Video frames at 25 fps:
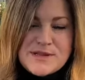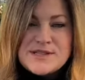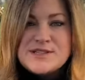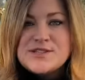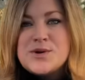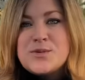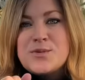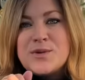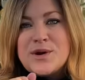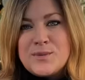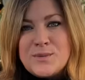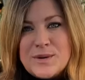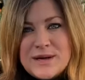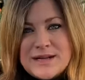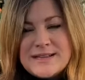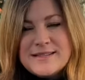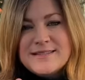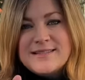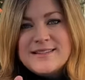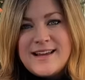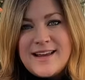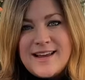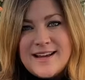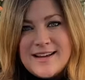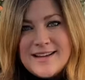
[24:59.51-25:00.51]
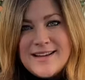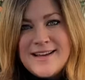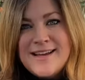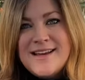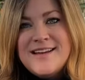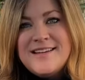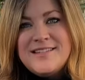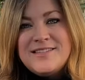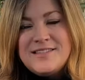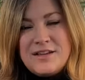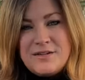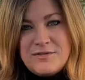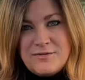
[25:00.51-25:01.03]
so we will link
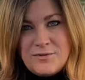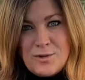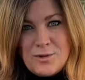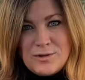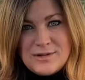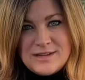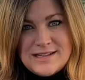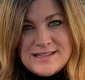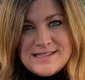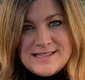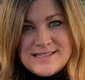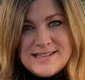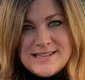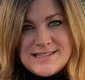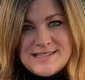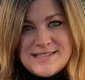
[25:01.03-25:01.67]
the full list